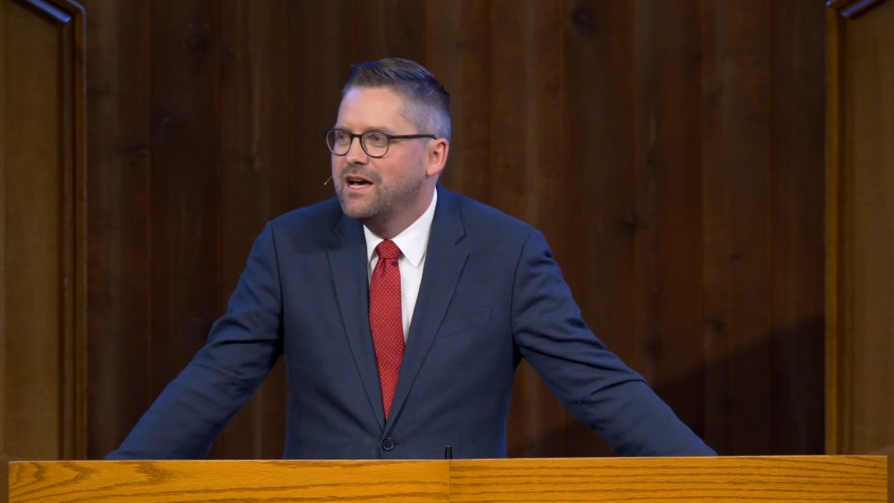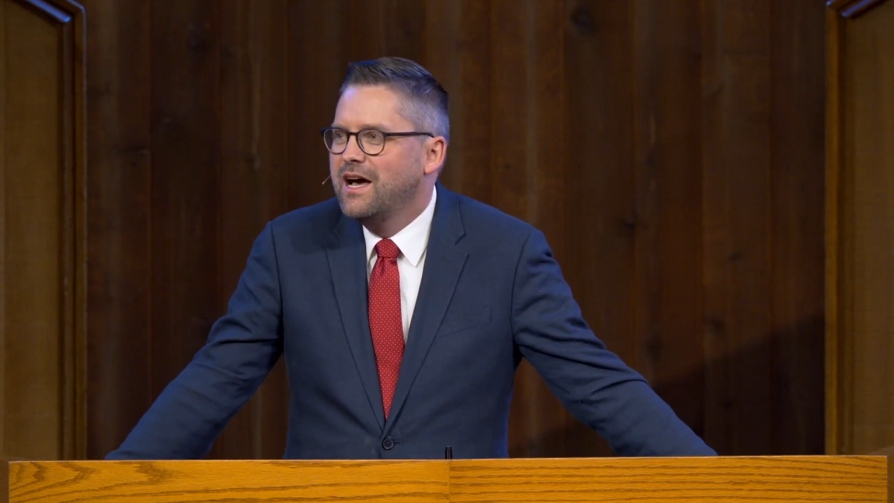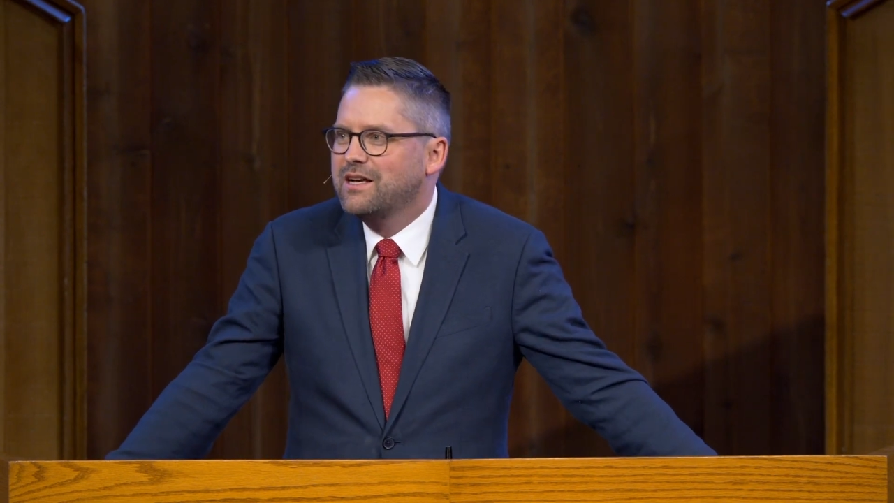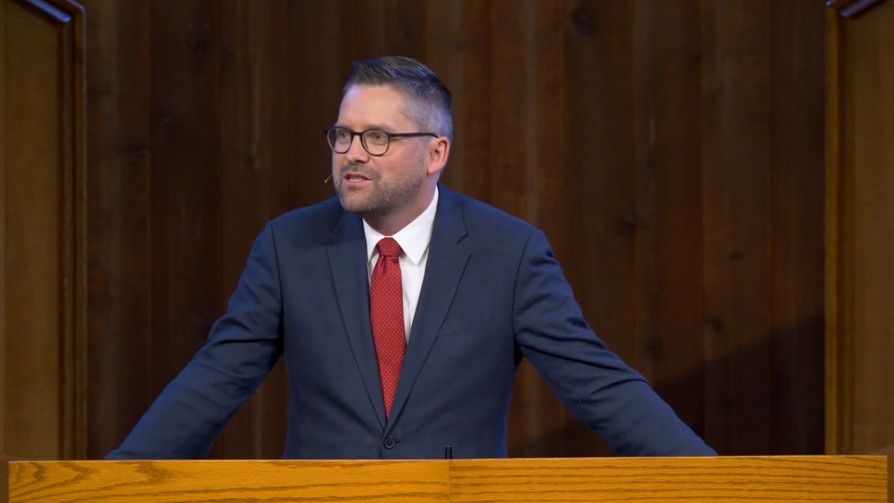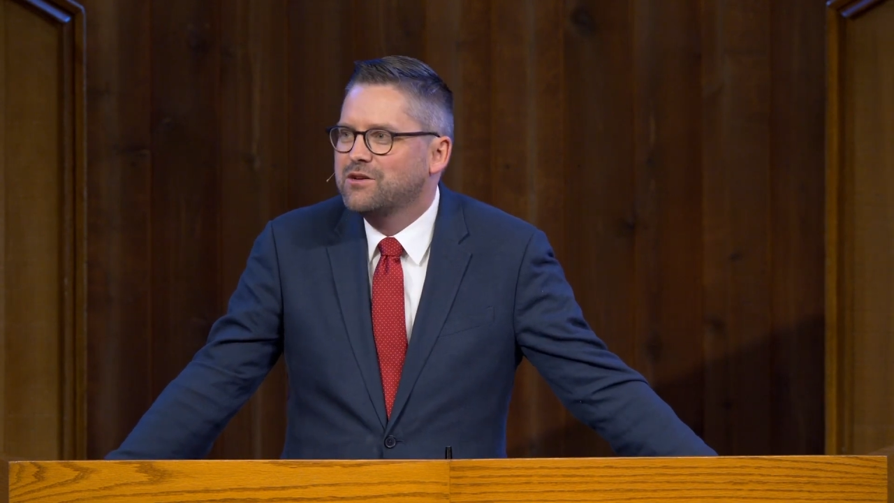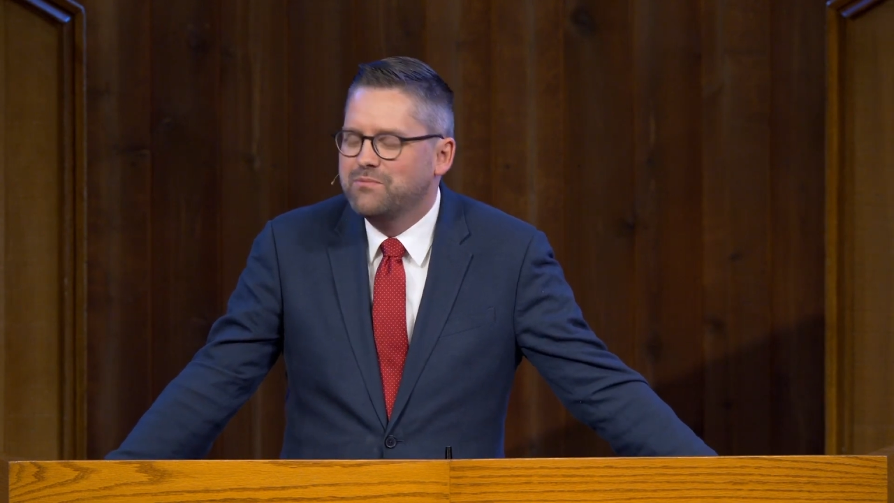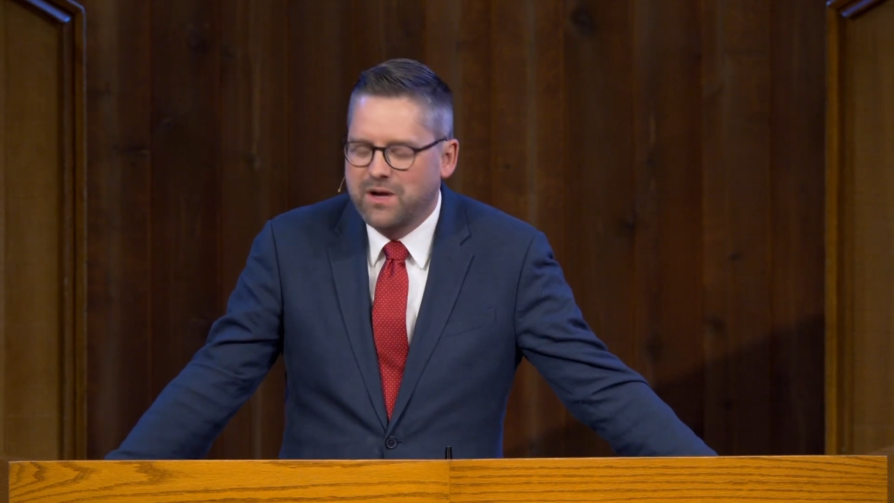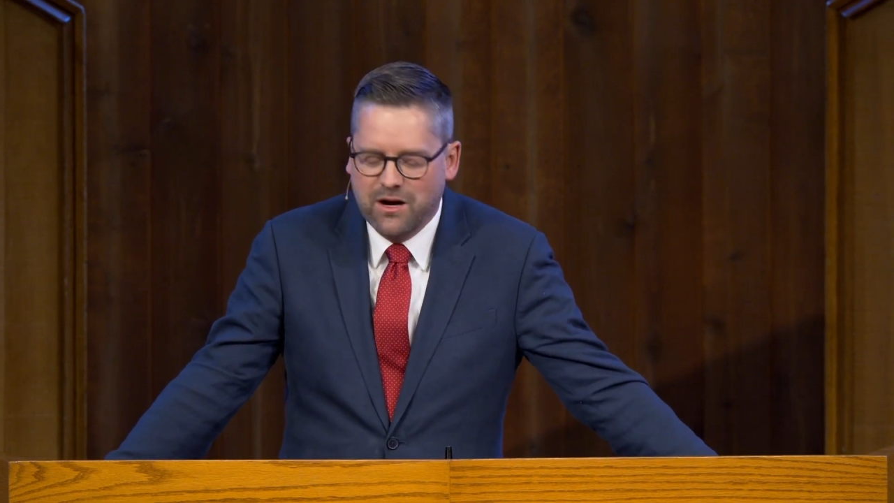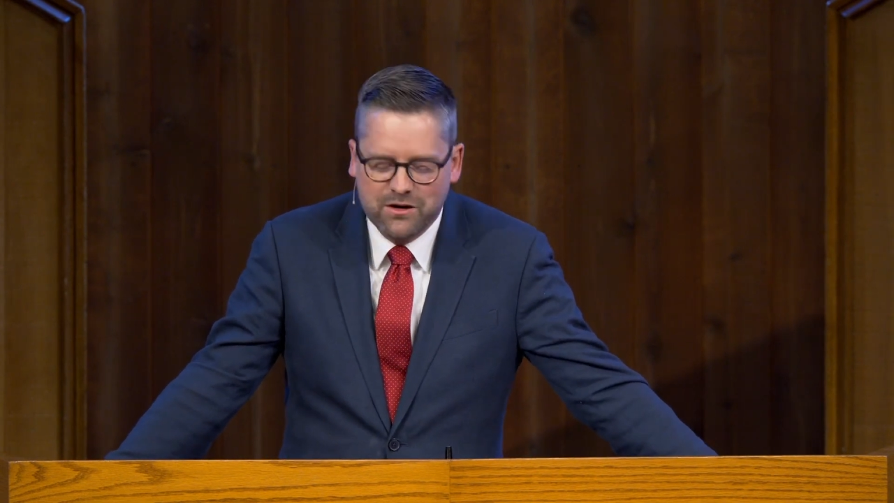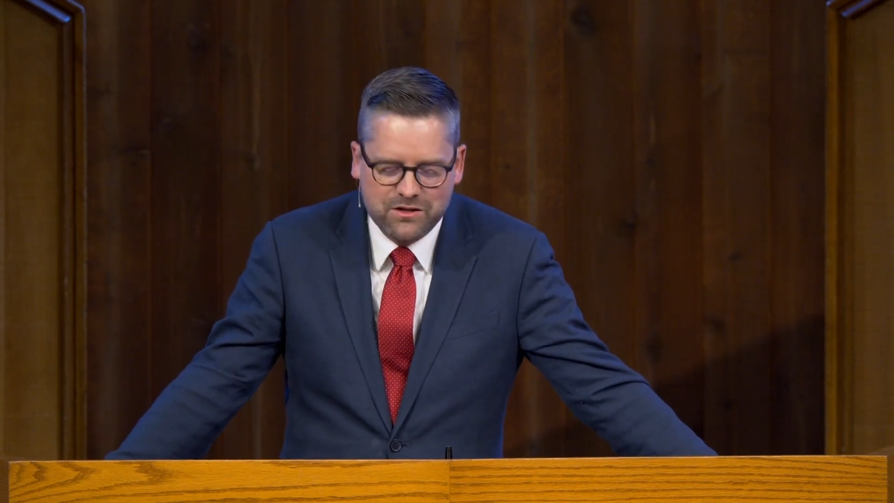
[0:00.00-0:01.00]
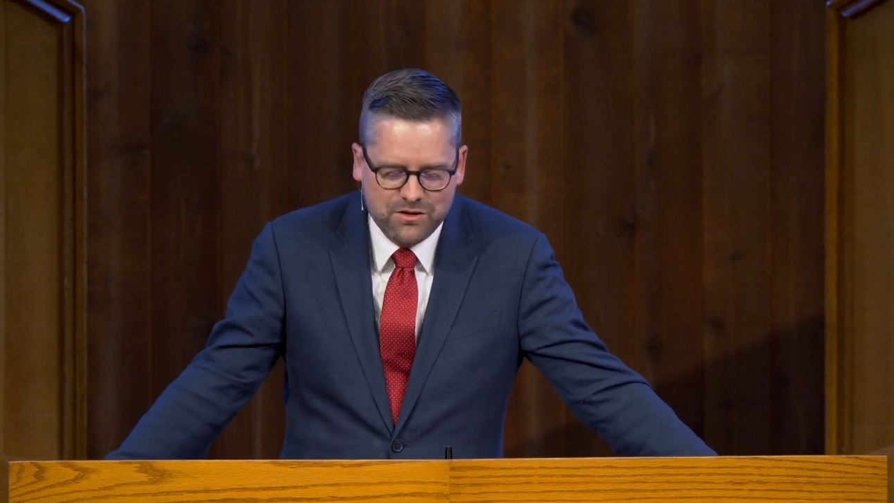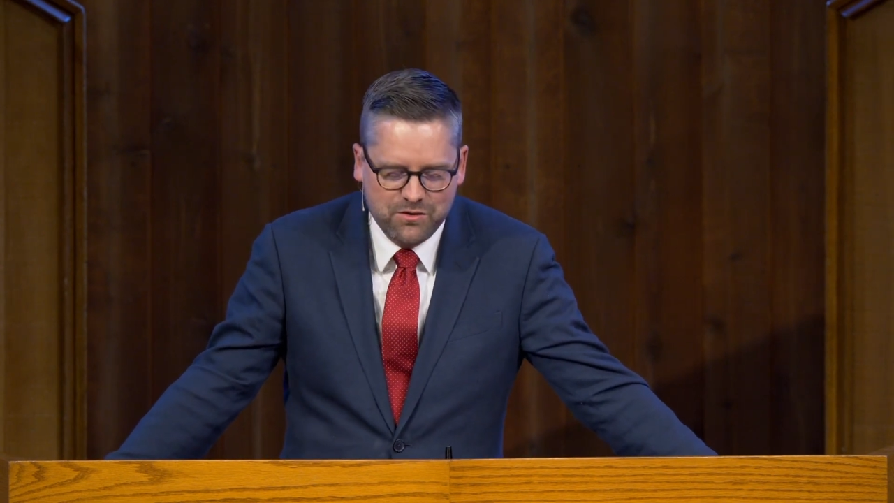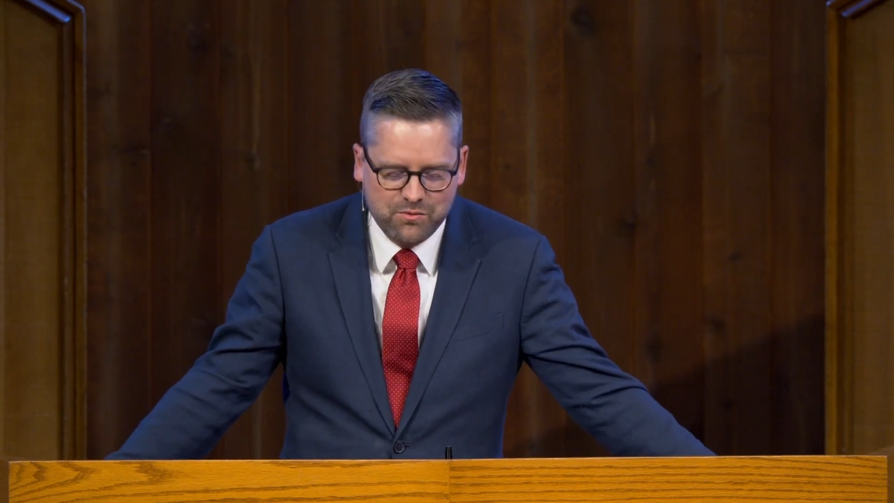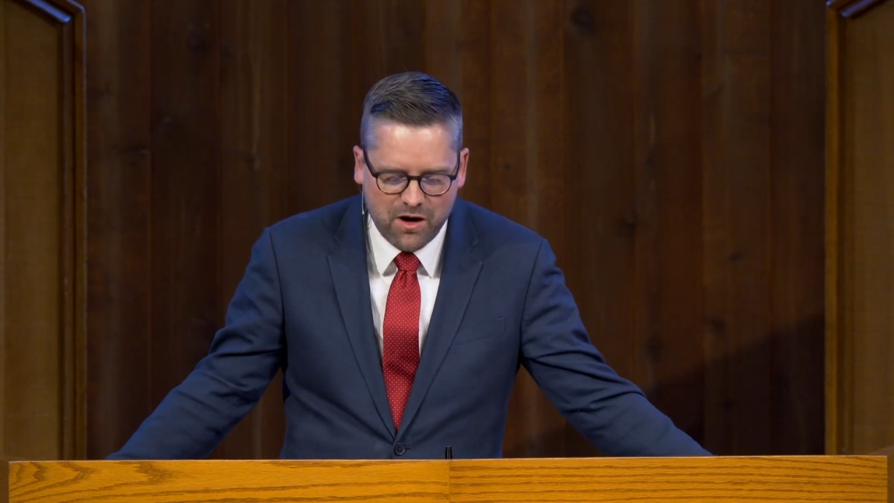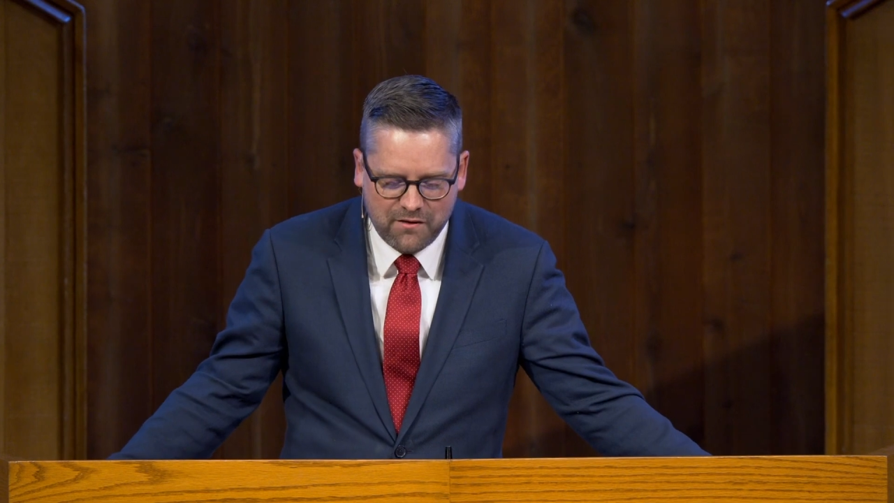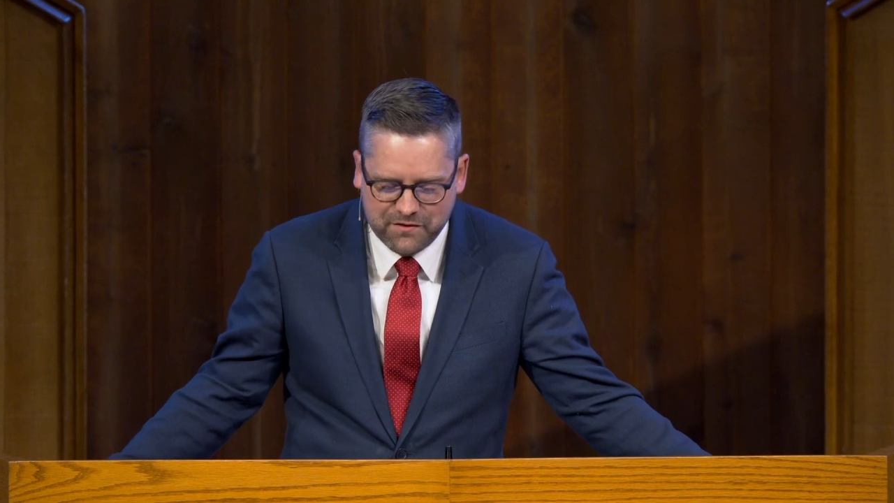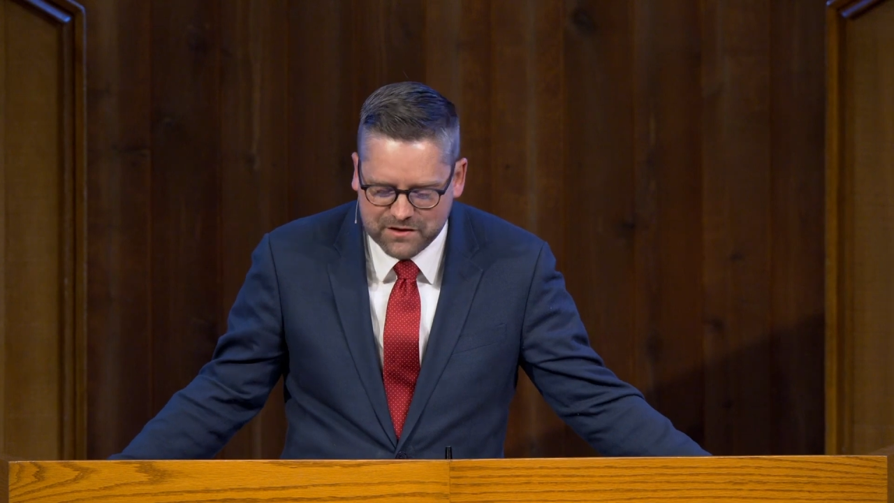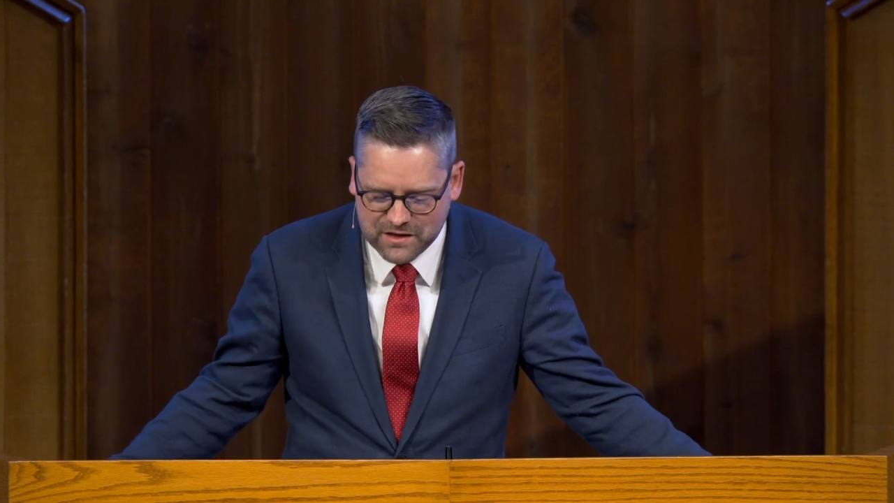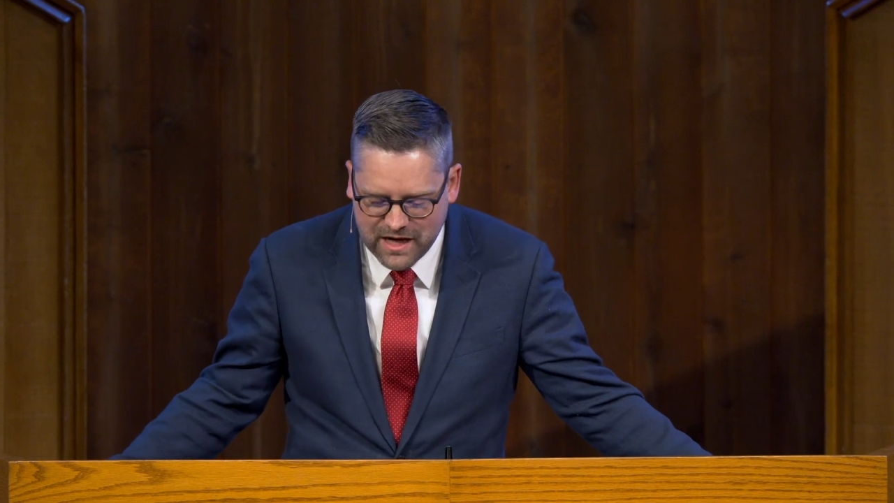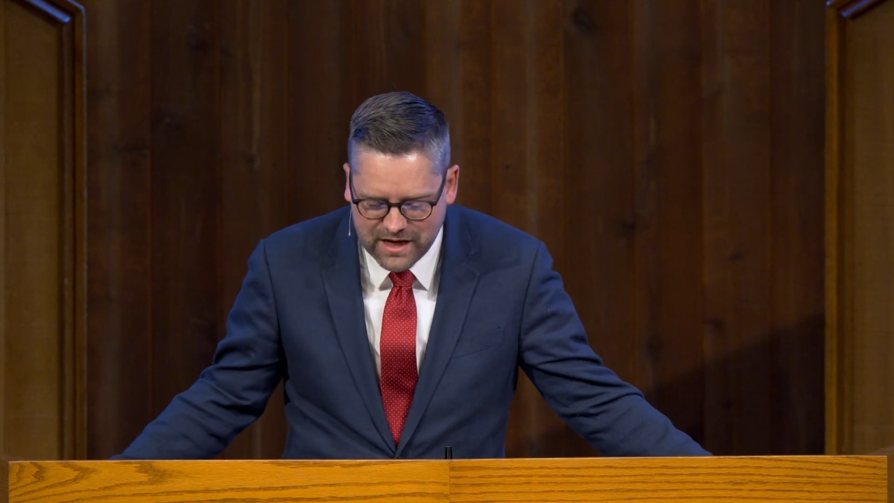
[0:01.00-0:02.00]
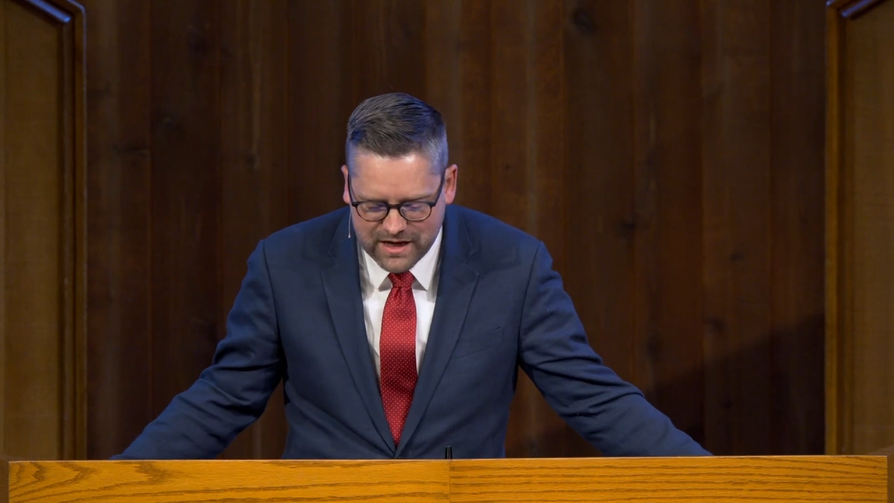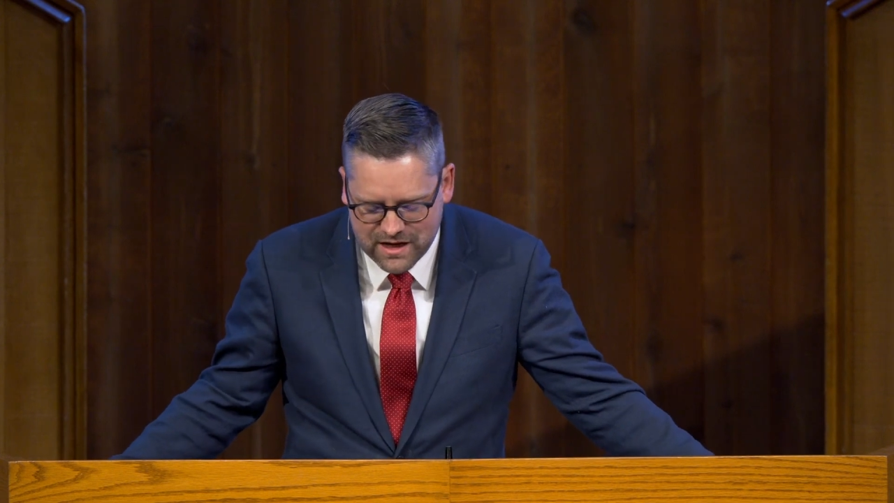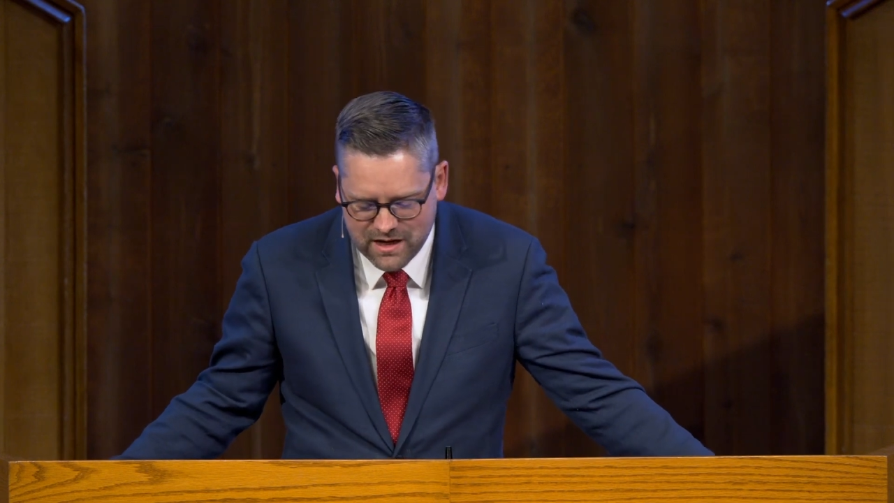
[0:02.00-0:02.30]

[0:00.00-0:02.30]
as compared to prophets like